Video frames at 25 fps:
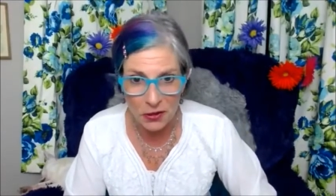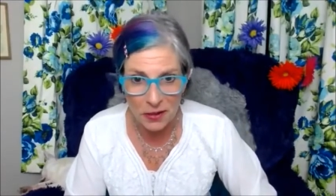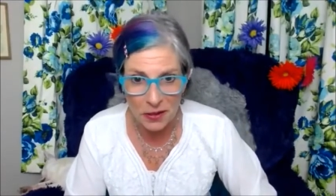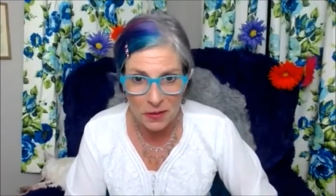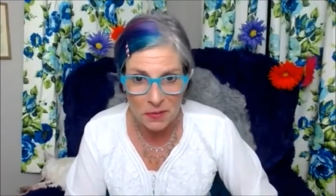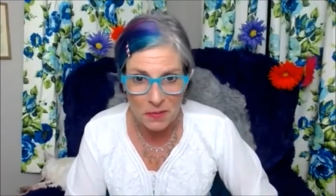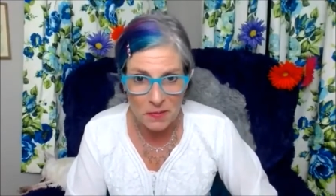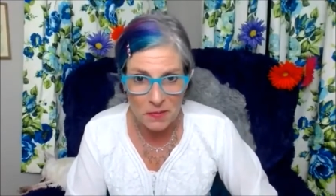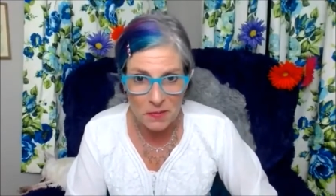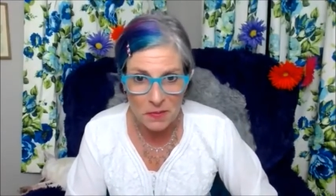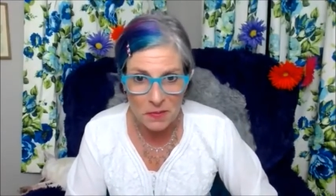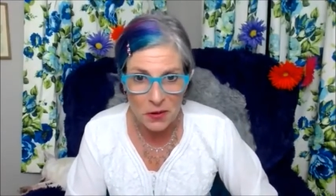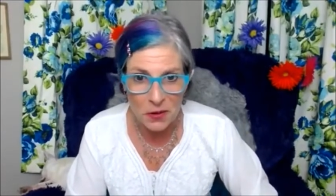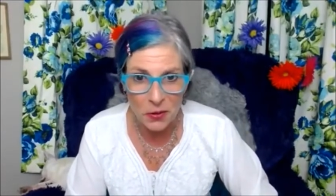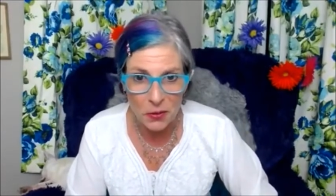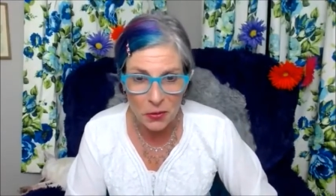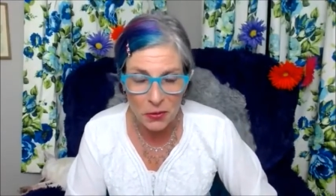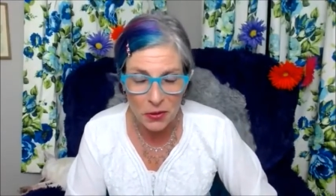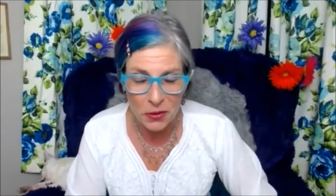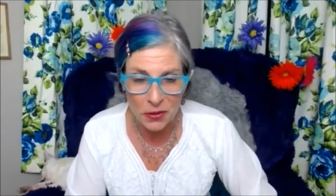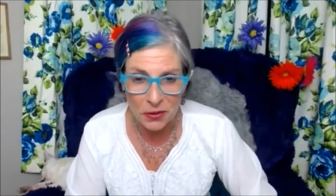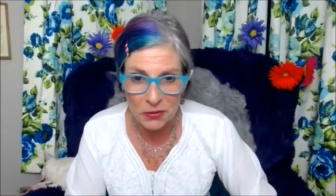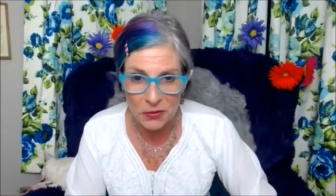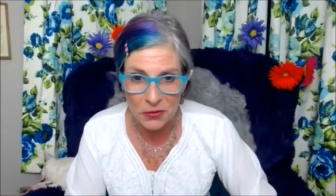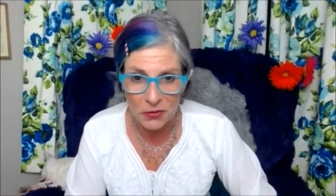I know
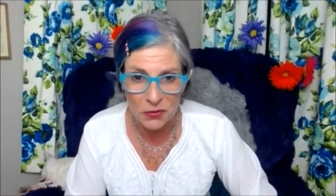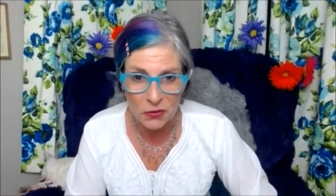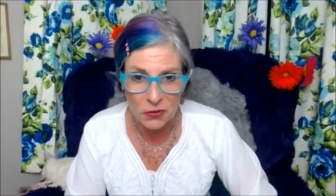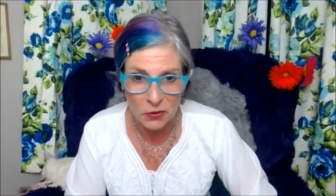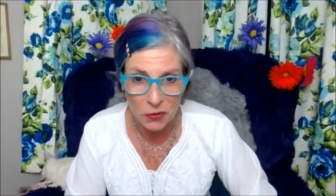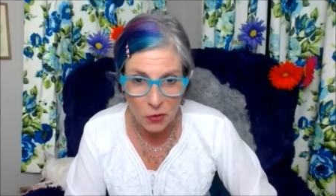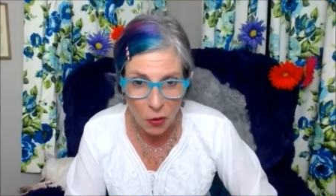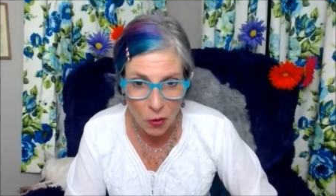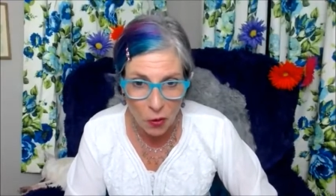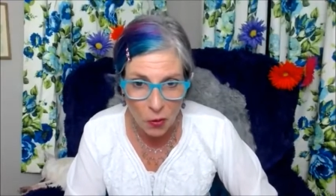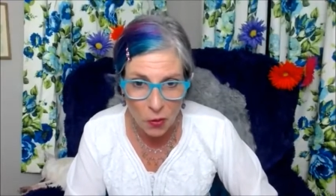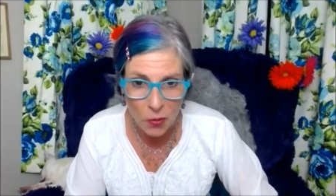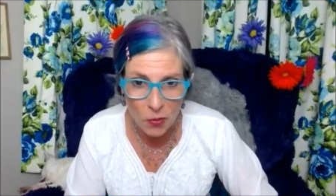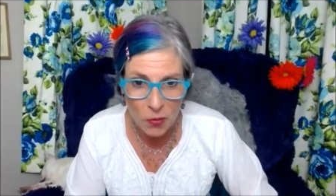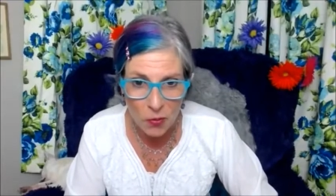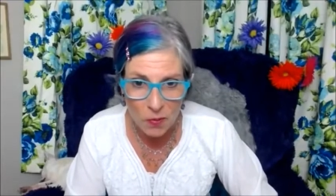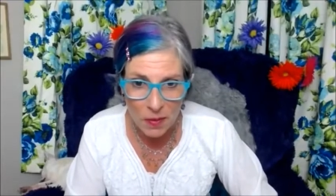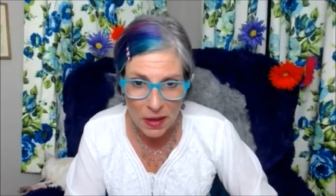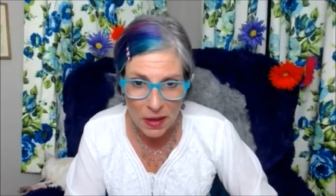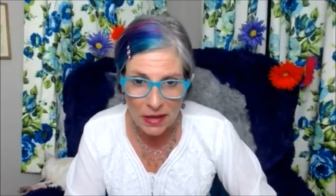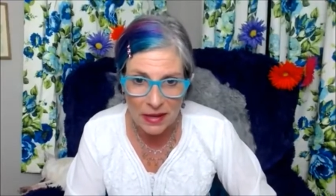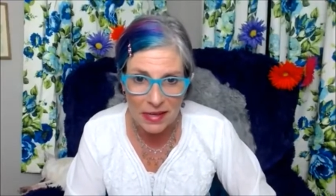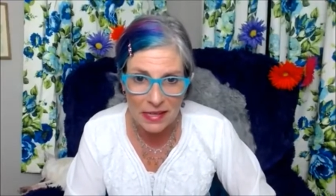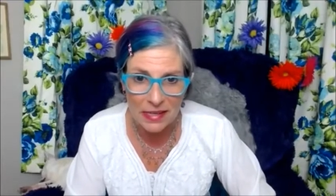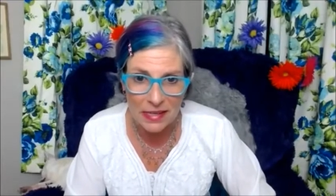there's so
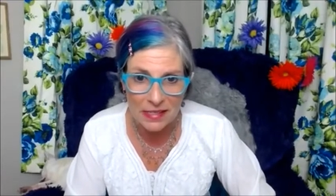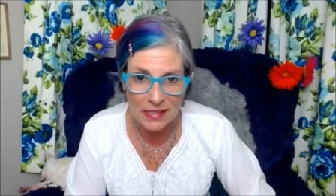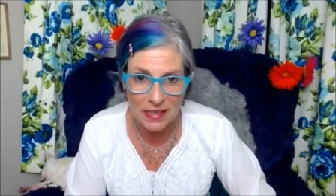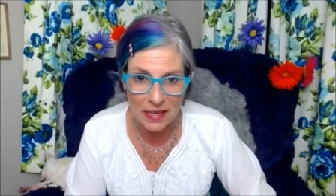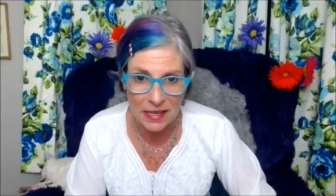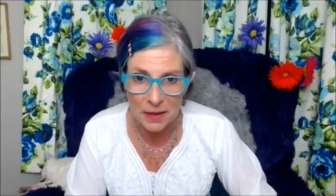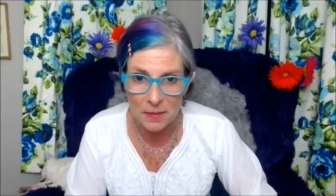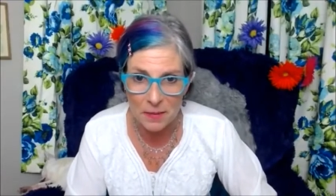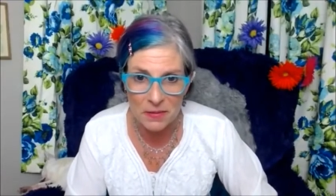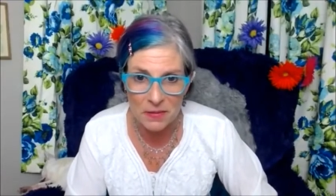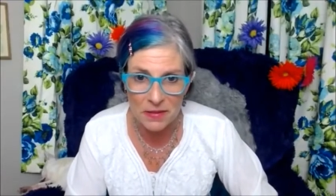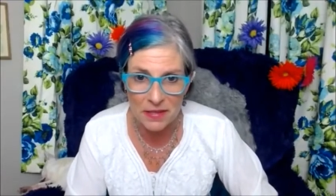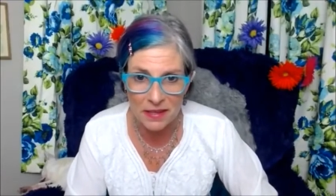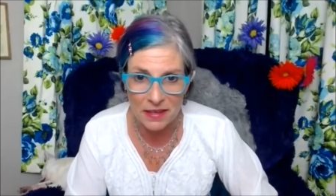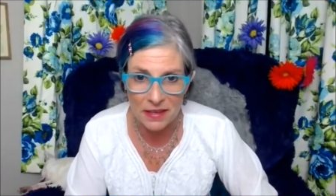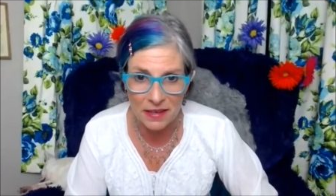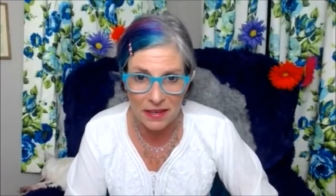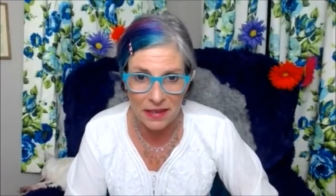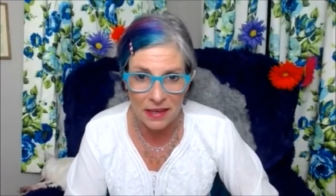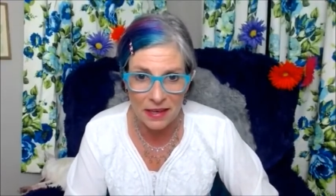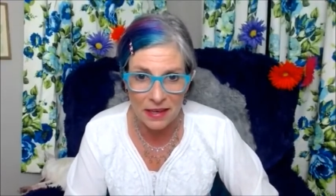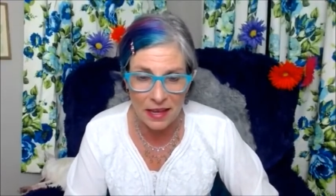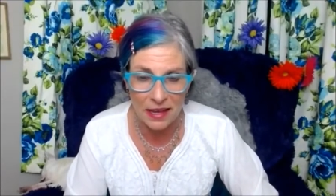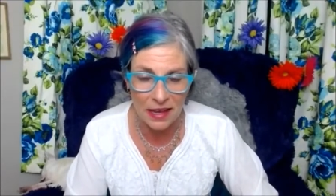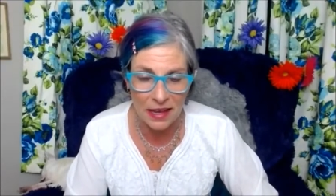many tips
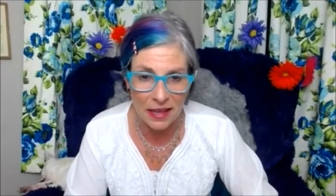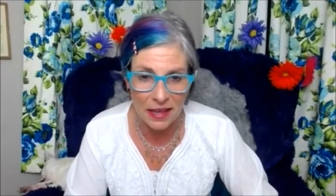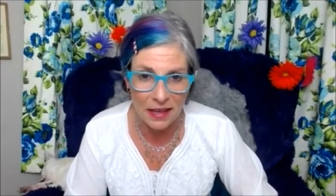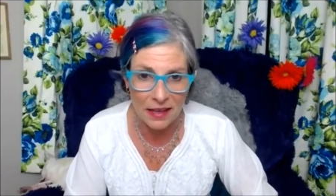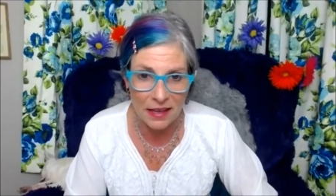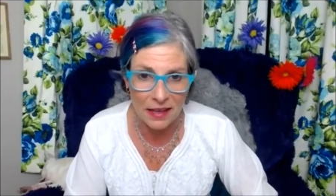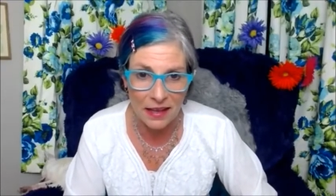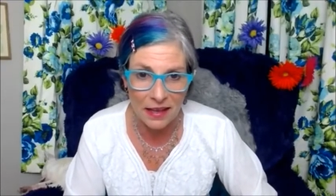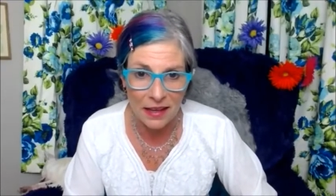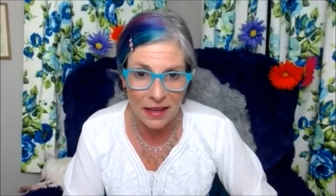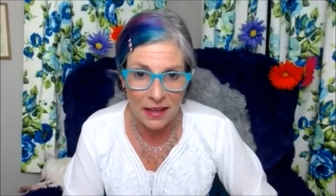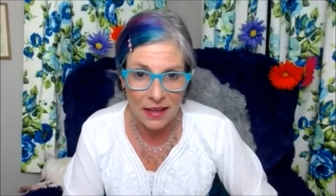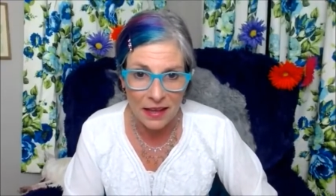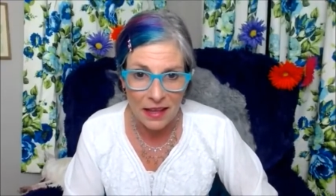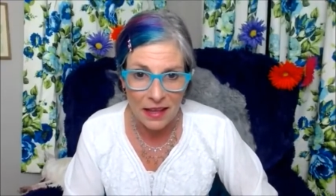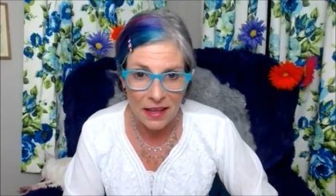and and